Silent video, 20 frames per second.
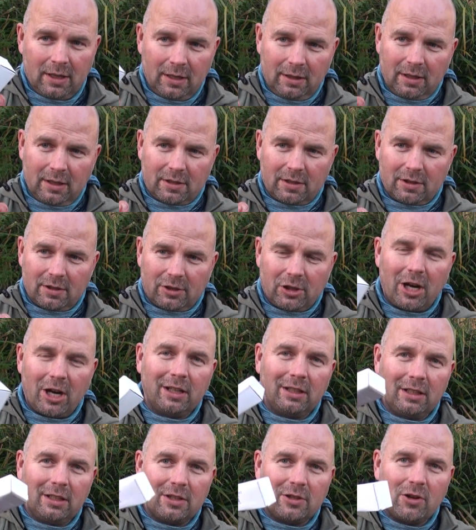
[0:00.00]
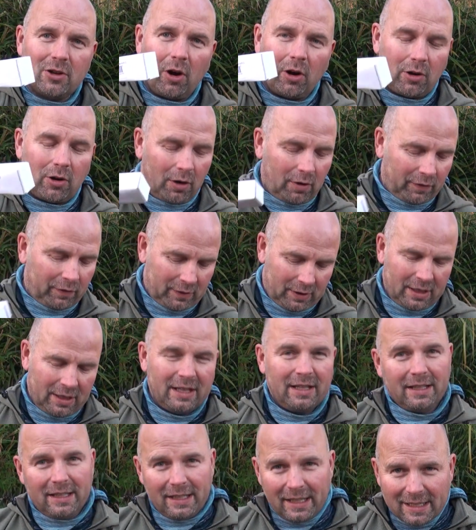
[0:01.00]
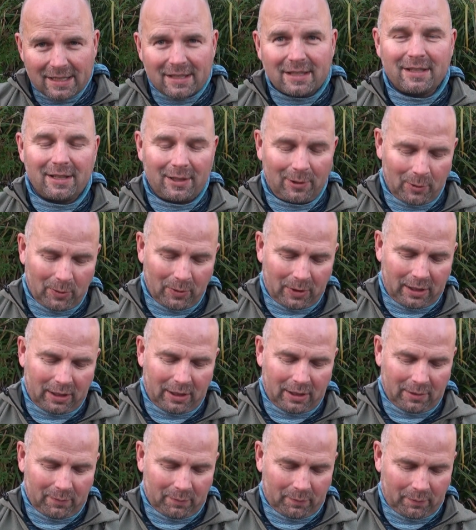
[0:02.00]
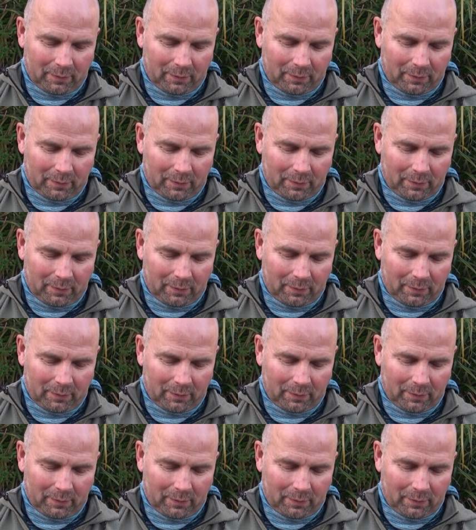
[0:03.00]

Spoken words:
This is a Chinese knockoff. It's still okay,